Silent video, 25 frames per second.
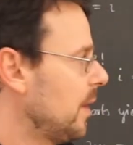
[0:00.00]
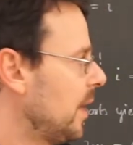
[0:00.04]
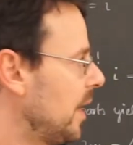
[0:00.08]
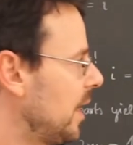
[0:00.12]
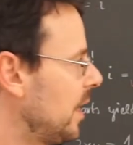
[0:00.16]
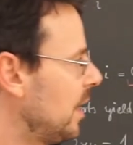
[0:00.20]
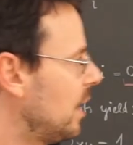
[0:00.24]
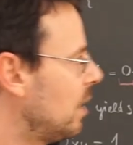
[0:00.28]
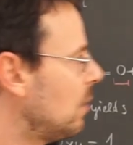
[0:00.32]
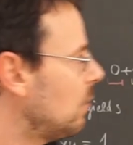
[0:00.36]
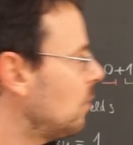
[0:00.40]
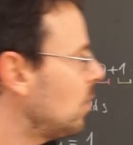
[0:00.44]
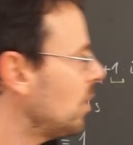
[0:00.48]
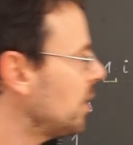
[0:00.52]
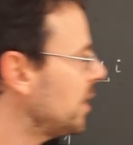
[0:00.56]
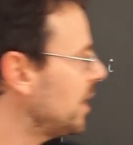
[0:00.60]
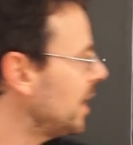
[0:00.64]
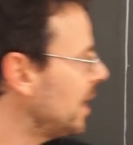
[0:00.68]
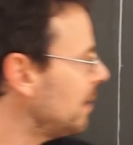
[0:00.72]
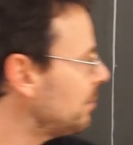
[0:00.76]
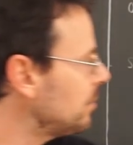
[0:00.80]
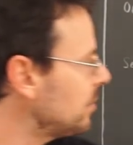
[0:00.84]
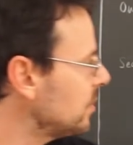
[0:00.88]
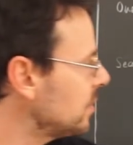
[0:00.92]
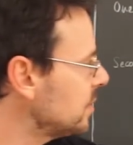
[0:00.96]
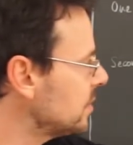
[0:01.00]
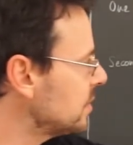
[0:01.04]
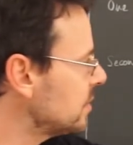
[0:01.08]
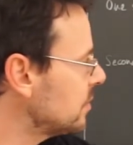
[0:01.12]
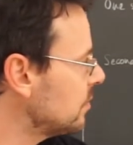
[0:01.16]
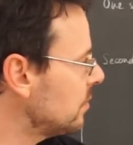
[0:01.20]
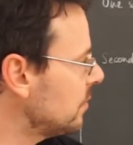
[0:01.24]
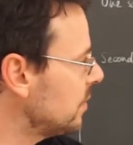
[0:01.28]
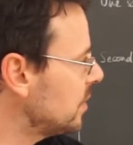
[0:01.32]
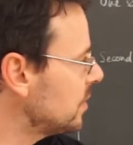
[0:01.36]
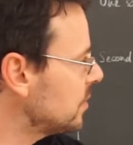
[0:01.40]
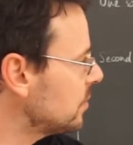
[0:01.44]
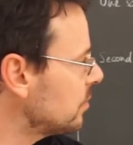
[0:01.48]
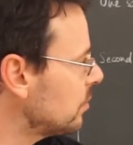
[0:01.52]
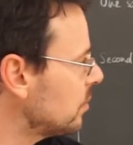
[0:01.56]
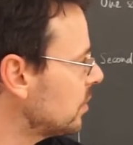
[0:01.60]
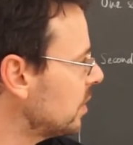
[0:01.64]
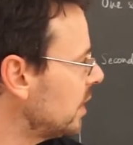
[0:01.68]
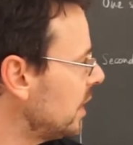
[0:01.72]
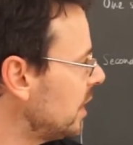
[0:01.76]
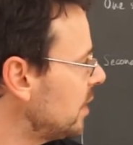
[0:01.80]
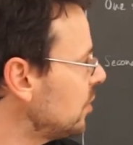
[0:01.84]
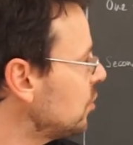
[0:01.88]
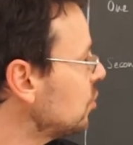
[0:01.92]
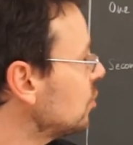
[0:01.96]
And now what happens to this
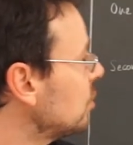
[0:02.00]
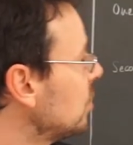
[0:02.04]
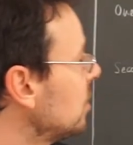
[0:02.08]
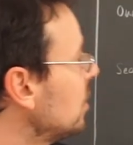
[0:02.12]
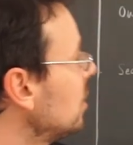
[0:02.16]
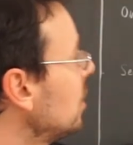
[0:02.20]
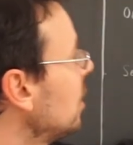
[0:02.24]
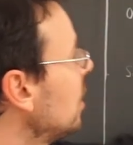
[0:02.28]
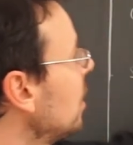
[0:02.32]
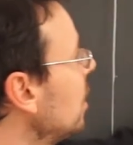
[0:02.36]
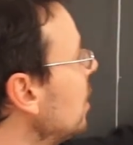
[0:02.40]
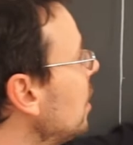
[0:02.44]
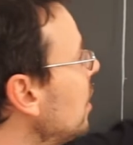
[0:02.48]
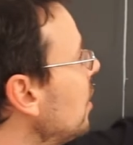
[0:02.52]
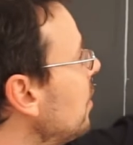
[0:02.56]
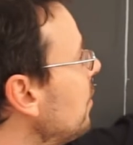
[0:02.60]
rotation